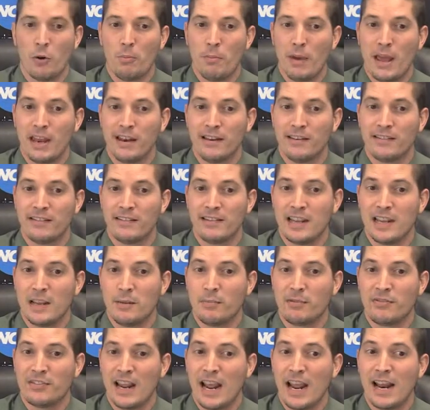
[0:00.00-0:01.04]
men's team
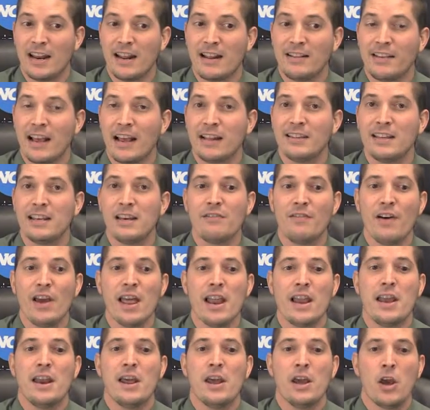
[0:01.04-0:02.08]
standings at the
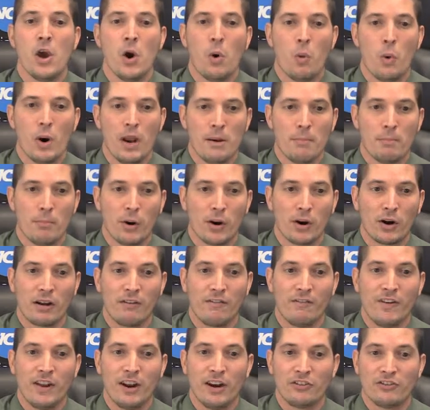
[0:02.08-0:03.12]
event, Wittenberg
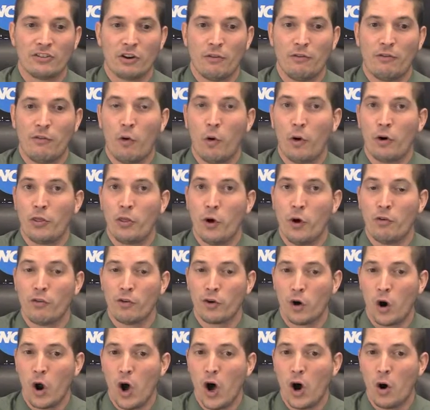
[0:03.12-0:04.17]
finished fourth
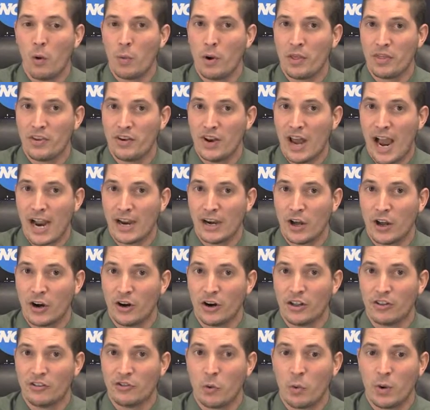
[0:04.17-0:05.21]
overall with
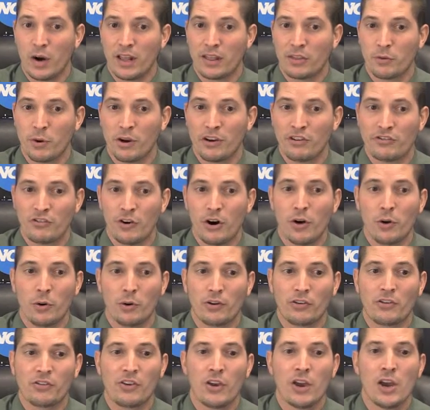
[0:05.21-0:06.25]
923
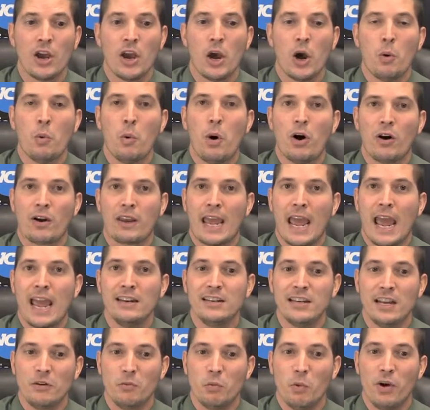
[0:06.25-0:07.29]
strokes, while
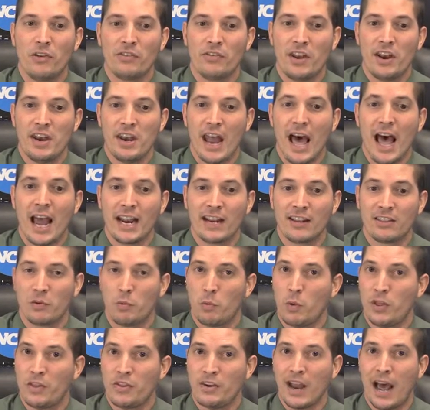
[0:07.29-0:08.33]
Kenyon was ninth
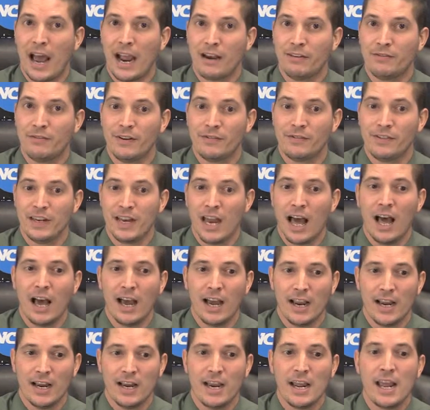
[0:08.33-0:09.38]
with
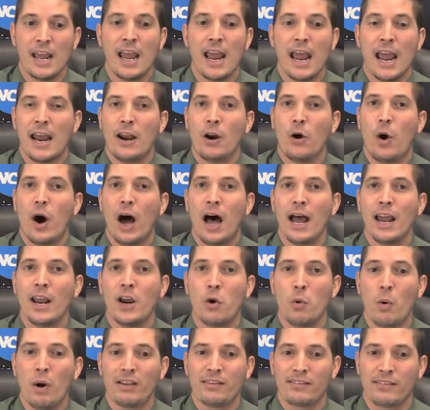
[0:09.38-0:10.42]
959, and Ohio
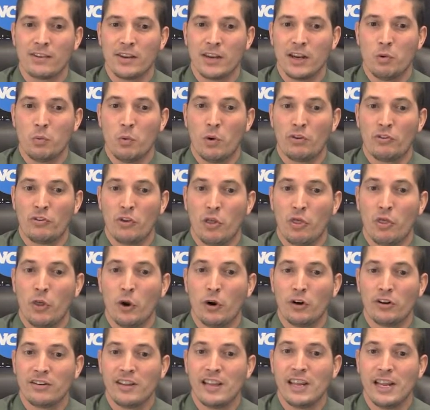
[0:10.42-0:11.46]
Wesleyan was
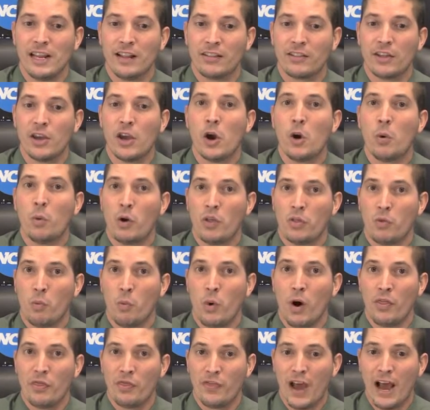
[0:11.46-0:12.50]
13th with
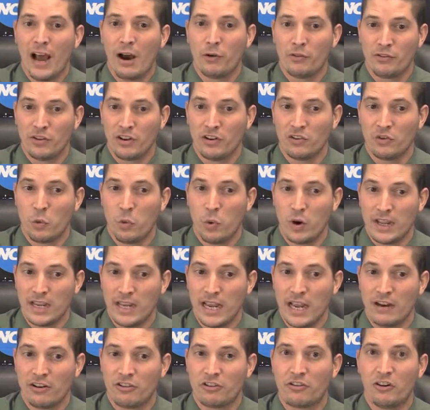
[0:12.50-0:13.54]

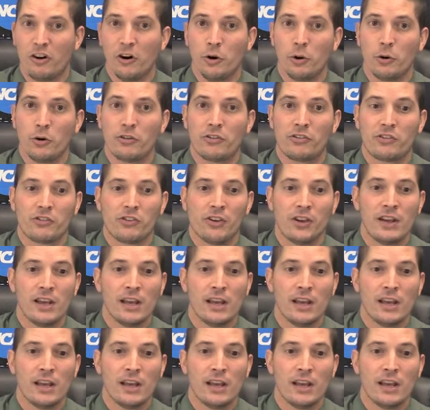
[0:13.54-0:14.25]
1,028 strokes.